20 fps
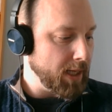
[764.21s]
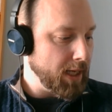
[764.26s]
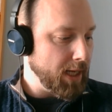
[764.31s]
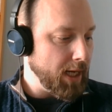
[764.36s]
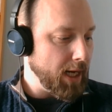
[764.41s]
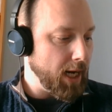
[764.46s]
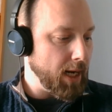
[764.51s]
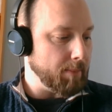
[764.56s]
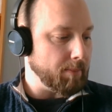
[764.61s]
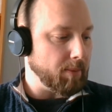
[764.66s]

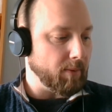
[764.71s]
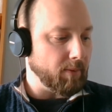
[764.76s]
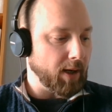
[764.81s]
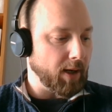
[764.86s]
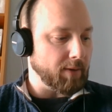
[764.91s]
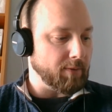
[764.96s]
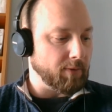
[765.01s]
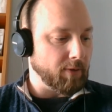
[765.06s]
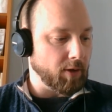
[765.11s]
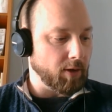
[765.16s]
and provide
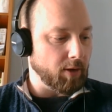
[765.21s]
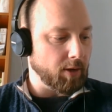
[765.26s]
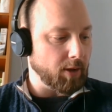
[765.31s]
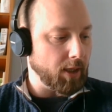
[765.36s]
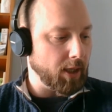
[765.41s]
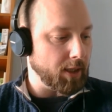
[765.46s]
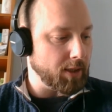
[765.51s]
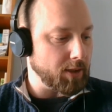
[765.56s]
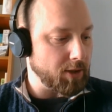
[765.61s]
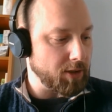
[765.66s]

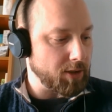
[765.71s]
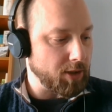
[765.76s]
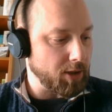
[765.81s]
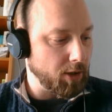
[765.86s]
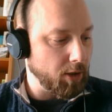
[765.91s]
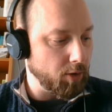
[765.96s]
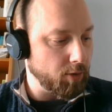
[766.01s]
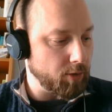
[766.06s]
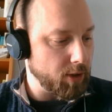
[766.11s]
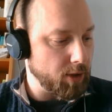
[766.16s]
full
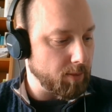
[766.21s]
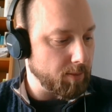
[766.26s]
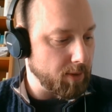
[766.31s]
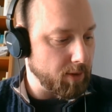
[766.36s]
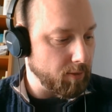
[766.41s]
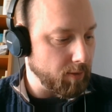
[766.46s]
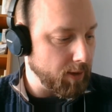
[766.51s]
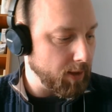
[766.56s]
disclosure between